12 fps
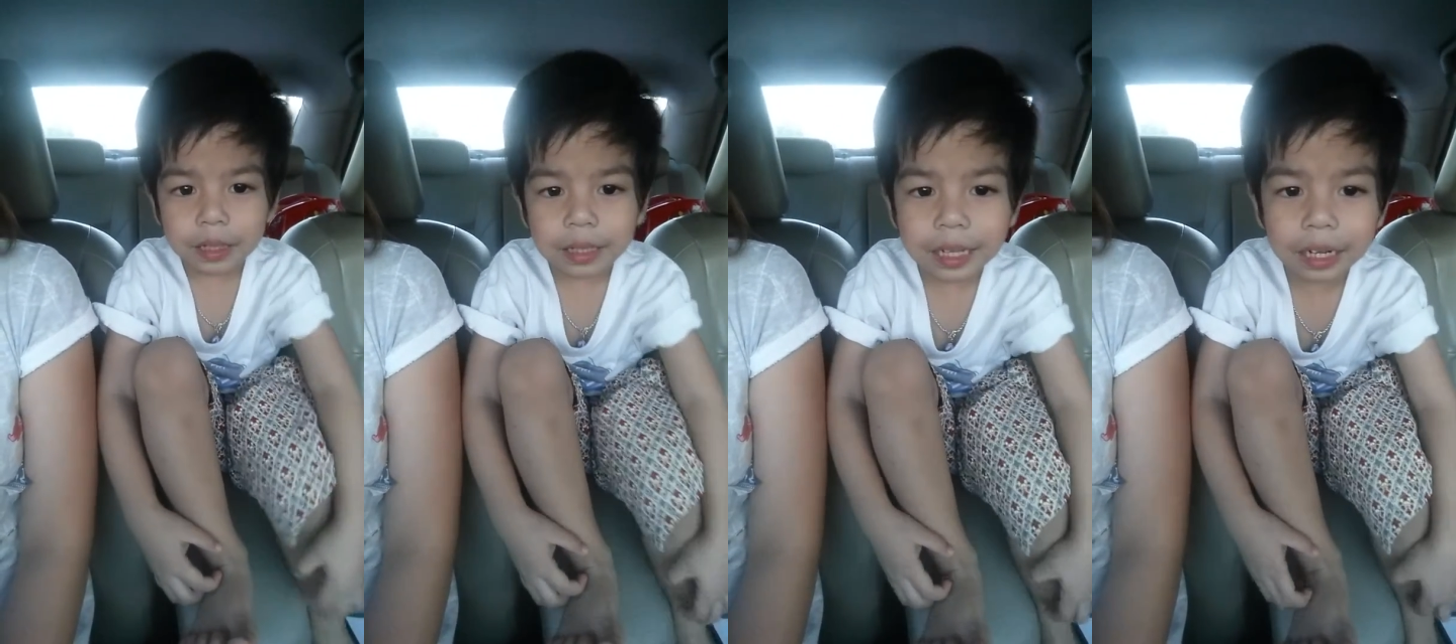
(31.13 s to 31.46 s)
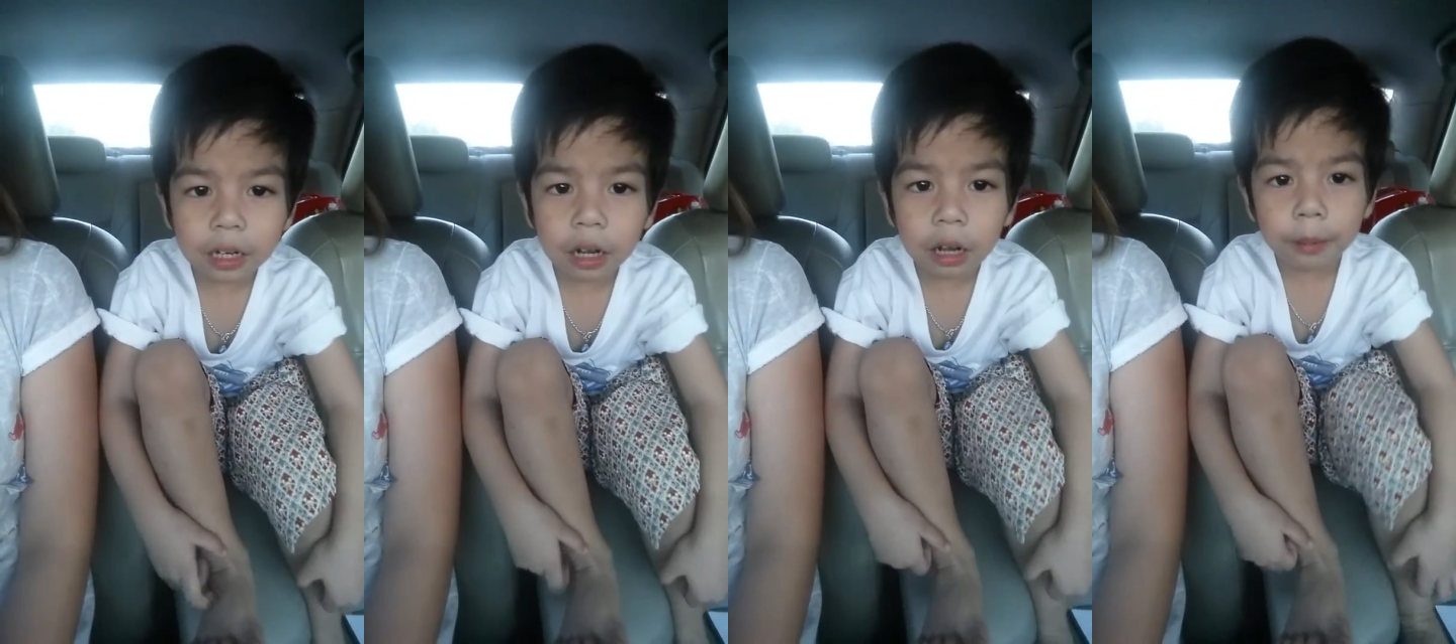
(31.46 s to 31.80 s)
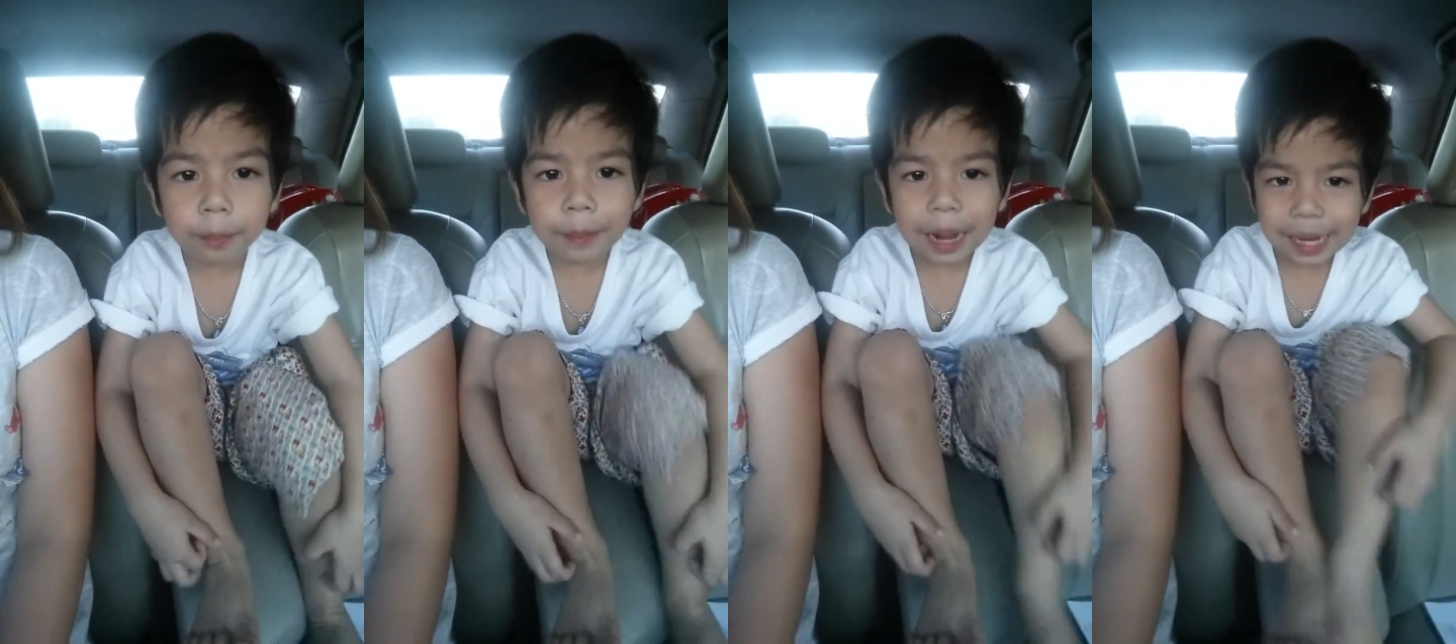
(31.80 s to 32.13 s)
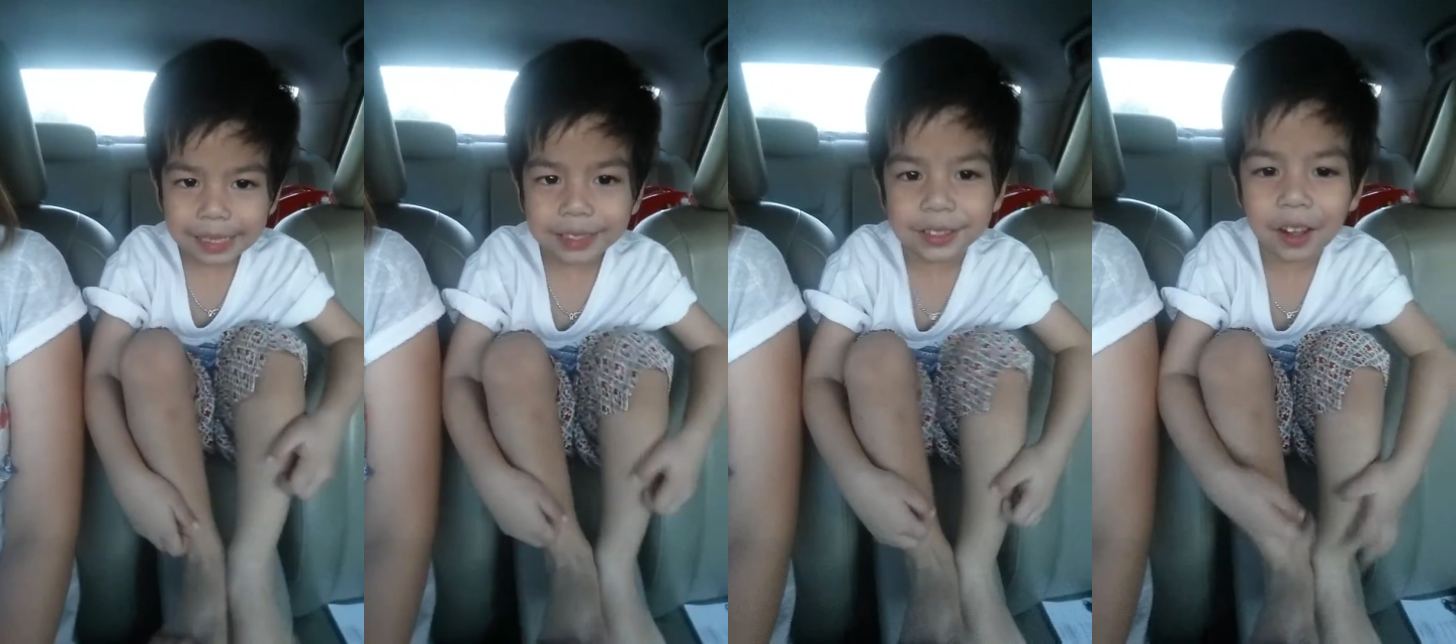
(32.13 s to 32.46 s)
Take off
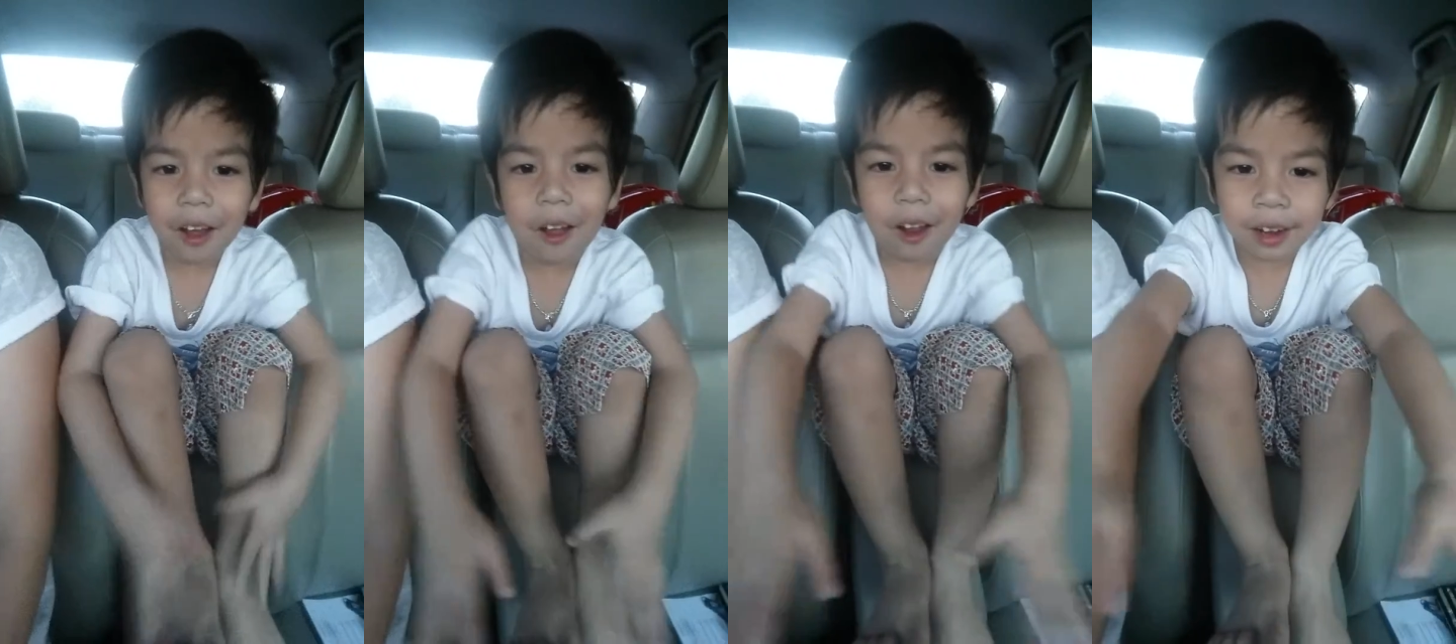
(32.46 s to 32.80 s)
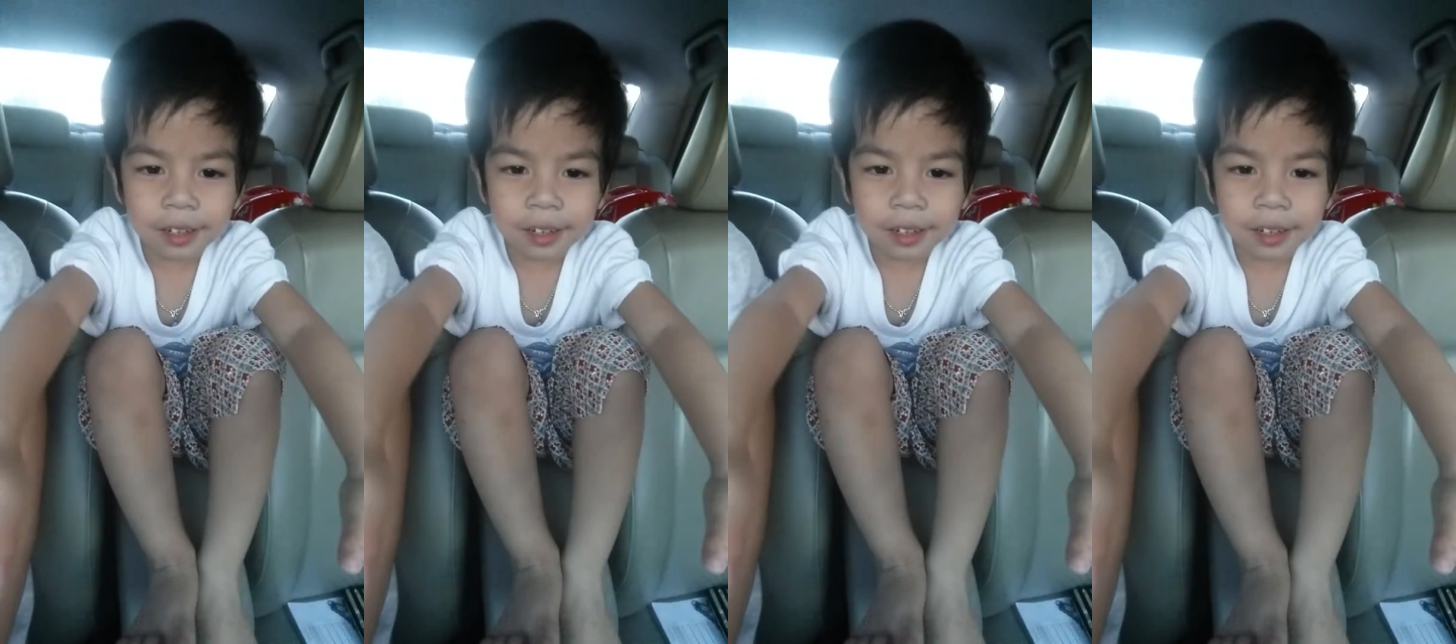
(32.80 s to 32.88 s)
my sock.